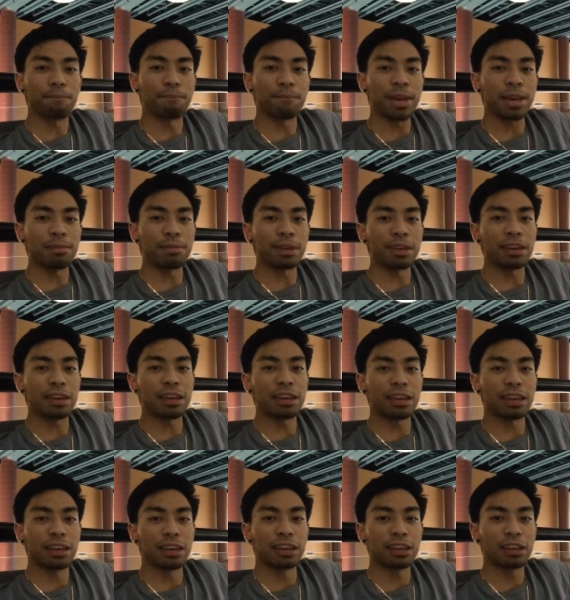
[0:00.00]

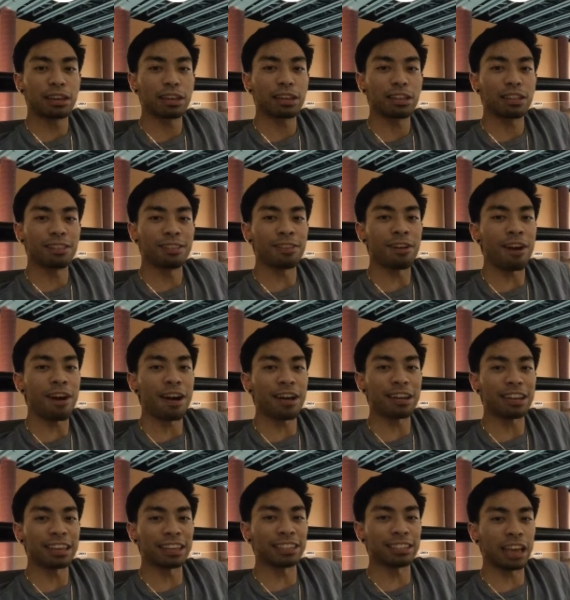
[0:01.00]
Maybe
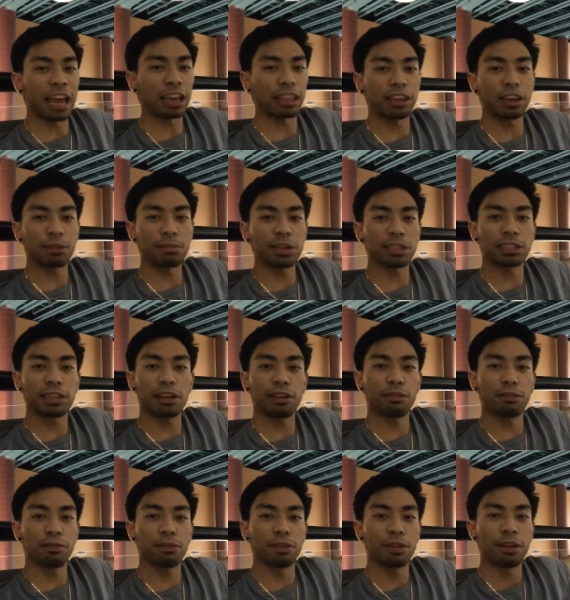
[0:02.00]
not exactly like
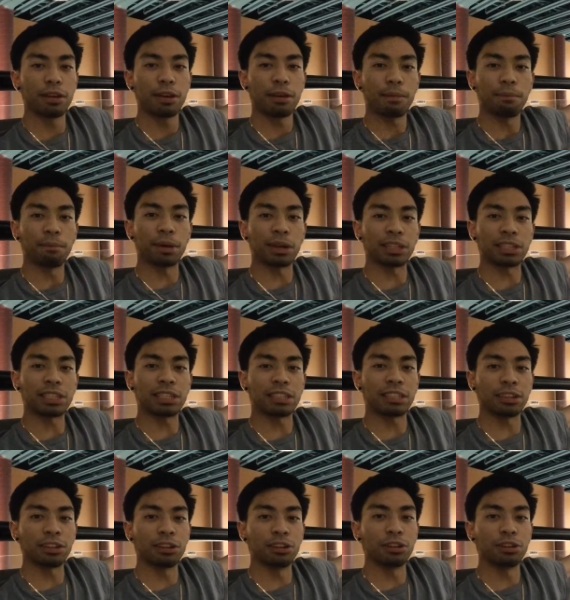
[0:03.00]
myself, but
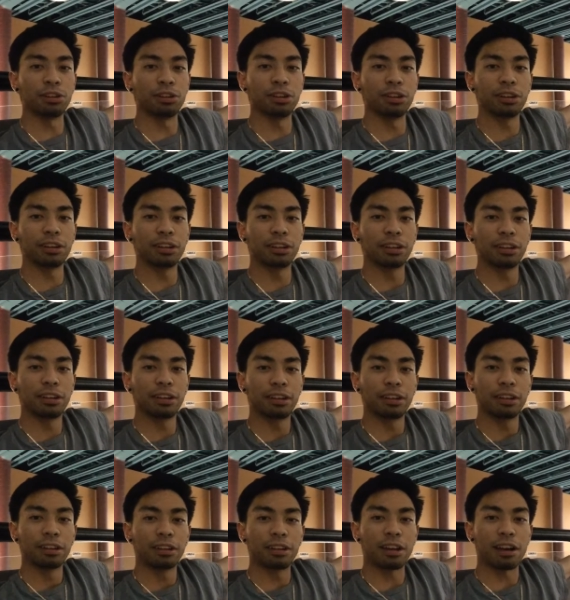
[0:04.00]
still
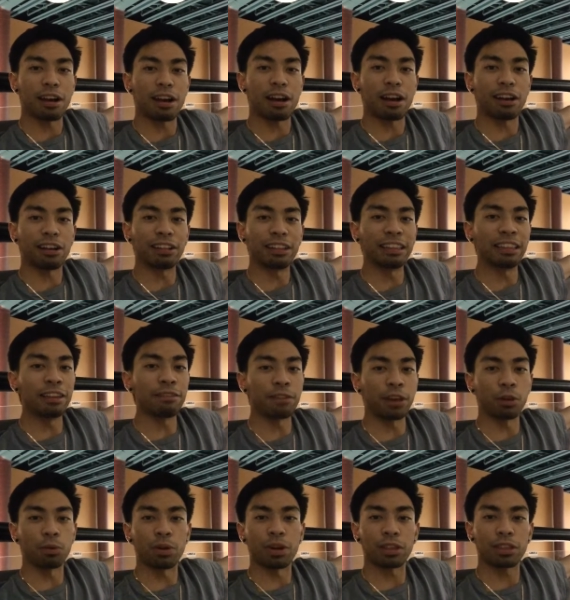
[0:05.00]

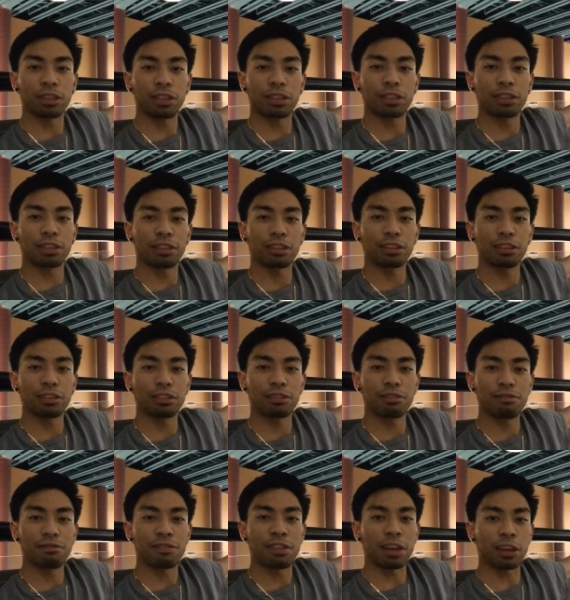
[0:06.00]
living with
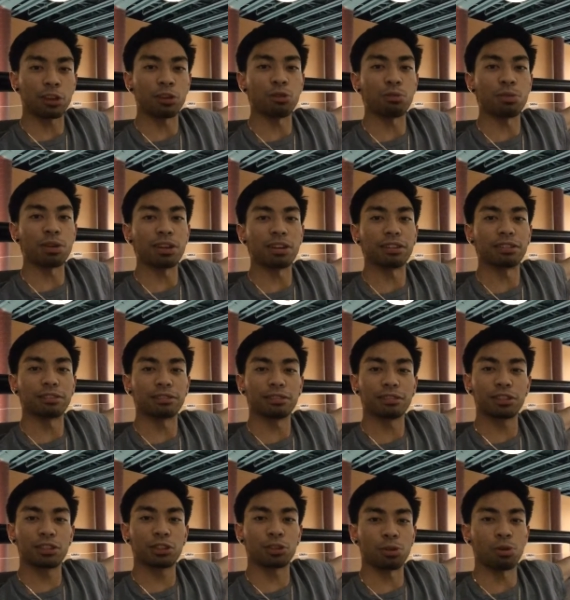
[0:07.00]
the human
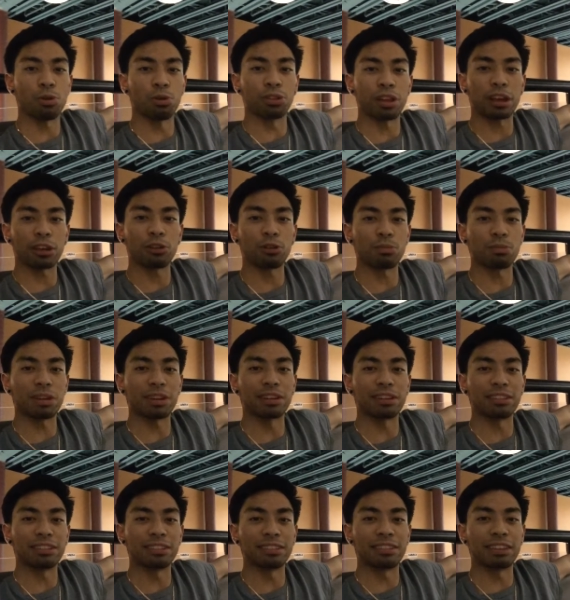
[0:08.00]
soul and the
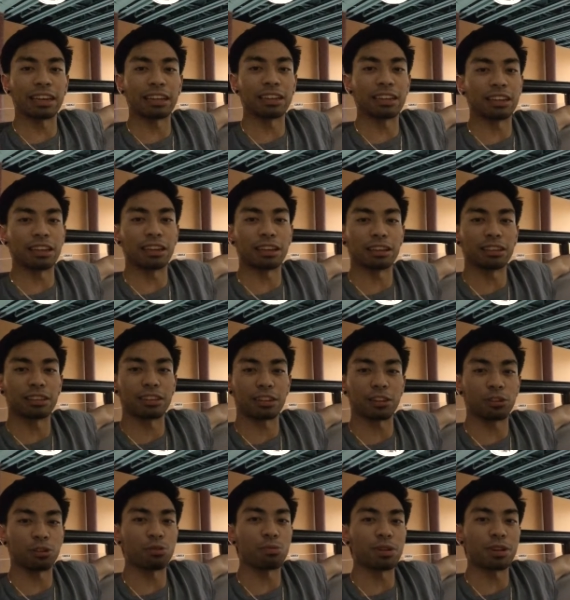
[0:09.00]
human dignity, the
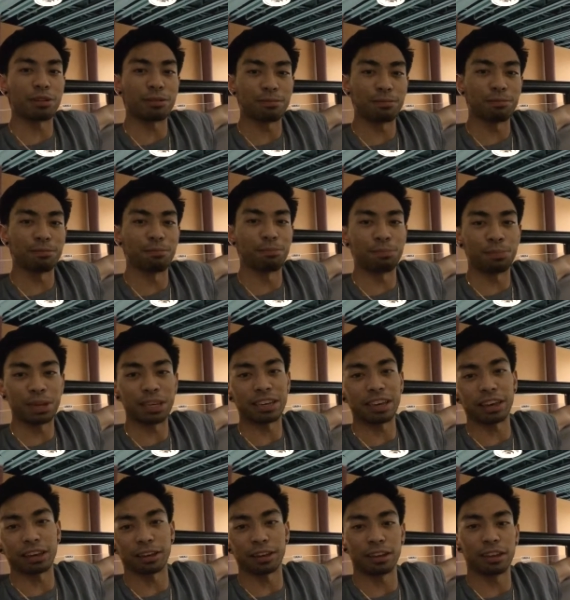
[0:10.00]
human
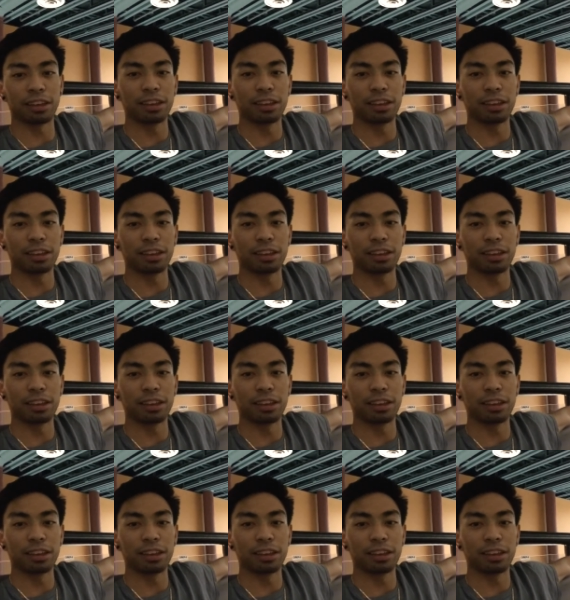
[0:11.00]
being.